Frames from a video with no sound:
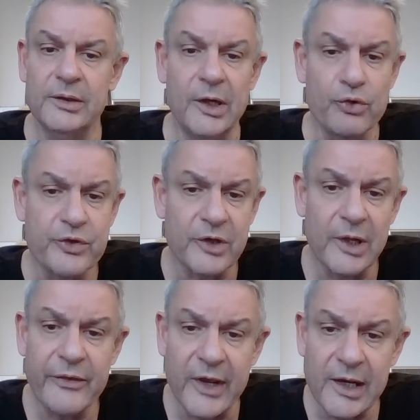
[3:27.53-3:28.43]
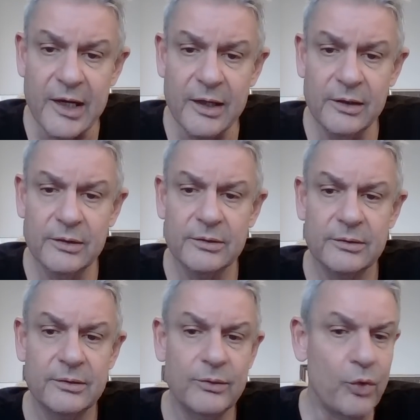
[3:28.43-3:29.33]
delusional thinking,
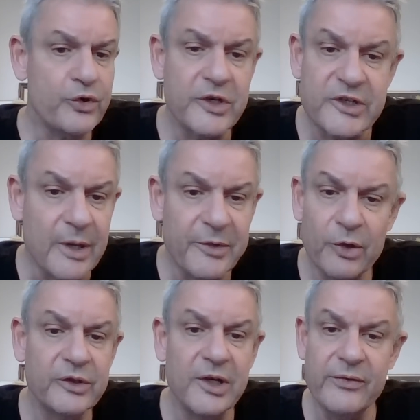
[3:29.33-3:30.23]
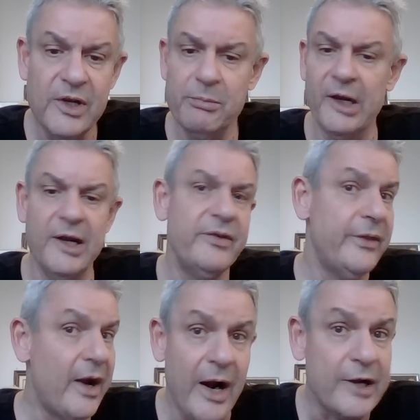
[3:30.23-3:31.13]
watching something on TV,
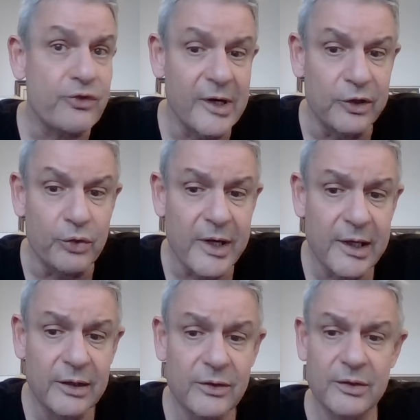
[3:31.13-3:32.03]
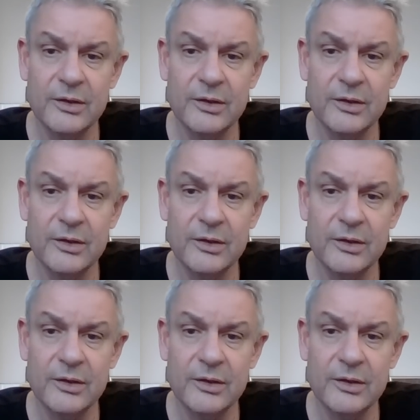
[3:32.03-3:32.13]
believing they're actually doing it.